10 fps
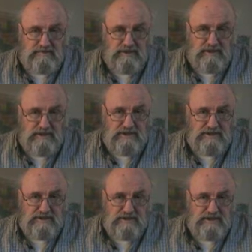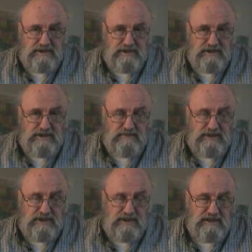because the uh,
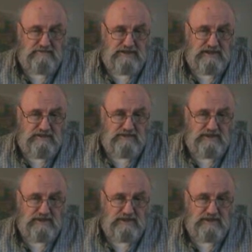media themselves